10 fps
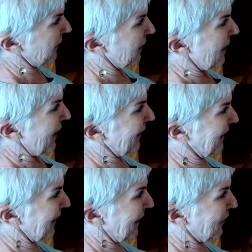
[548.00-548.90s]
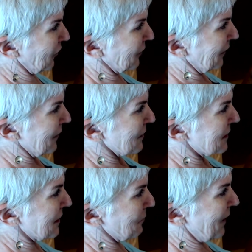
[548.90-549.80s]
and giggled.
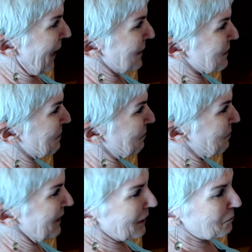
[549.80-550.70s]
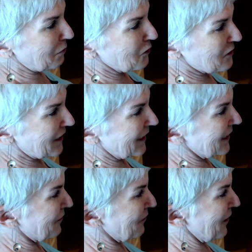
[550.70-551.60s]
Sometimes being a blue-skinned
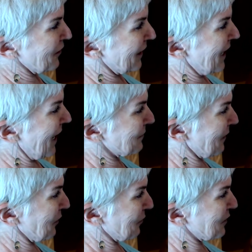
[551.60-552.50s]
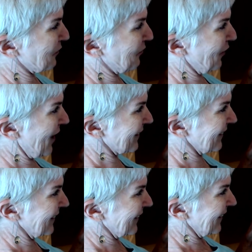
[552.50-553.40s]
fairy godmother was fun.
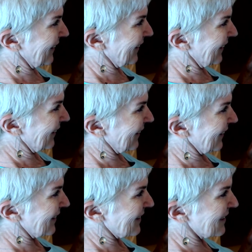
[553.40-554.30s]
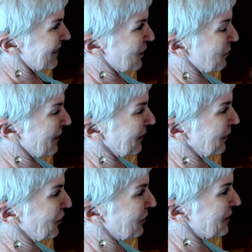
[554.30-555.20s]
Cinderella
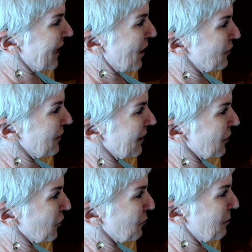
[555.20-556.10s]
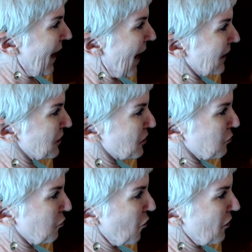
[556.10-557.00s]
looked down, and her patched,
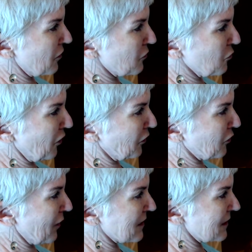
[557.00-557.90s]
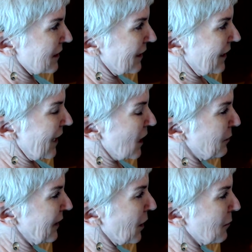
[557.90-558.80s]
worn work dress had
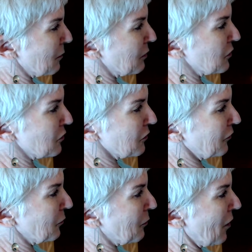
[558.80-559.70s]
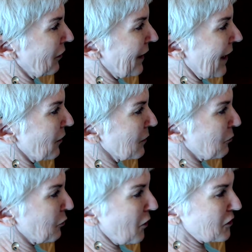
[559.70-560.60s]
become a beautiful ball gown
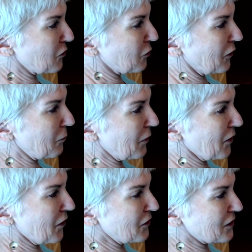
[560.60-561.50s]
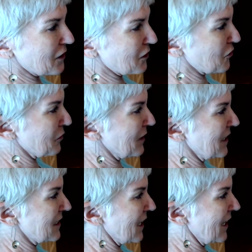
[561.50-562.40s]
embroidered with birds and
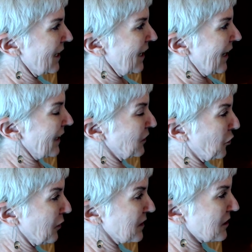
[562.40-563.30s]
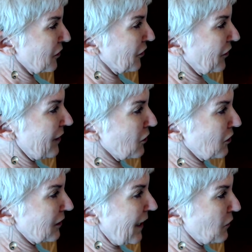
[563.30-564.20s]
trees and crystals that looked
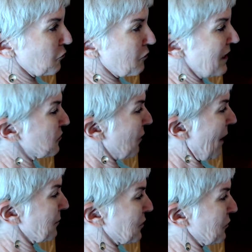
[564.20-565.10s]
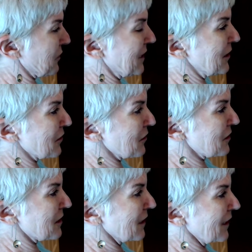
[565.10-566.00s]
like raindrops or
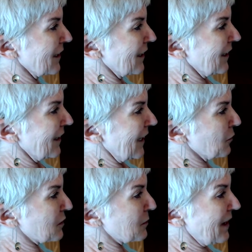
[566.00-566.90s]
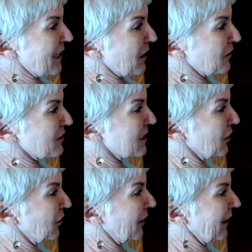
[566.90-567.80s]
tears. It was made out of
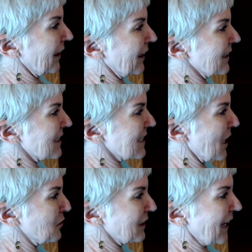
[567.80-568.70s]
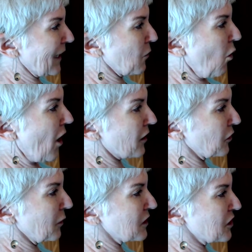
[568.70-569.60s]
silk, and it sounded like water
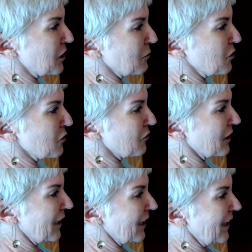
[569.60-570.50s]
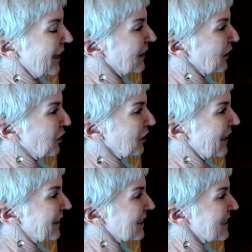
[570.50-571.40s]
when she moved, and it looked like
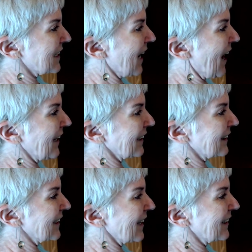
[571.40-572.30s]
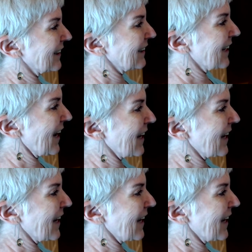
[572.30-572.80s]
the sky at the end of the day,